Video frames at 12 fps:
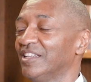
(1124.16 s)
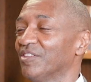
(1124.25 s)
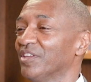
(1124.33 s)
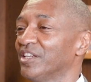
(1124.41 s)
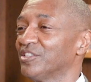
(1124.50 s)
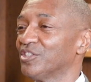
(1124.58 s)
the
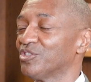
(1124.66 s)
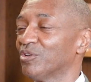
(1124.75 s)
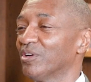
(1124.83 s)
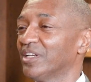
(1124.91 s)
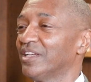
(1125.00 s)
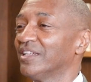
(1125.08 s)
things that you're
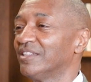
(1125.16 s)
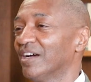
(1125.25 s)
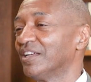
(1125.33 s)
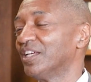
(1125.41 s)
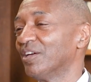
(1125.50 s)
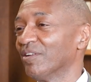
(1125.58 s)
going to get
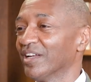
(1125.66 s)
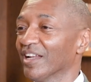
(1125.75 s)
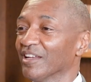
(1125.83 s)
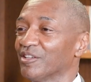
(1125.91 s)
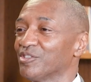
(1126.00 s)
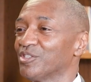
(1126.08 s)
done here at
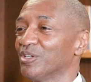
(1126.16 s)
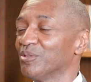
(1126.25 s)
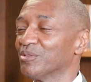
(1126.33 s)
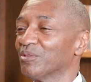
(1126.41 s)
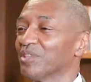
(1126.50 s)
LSU. So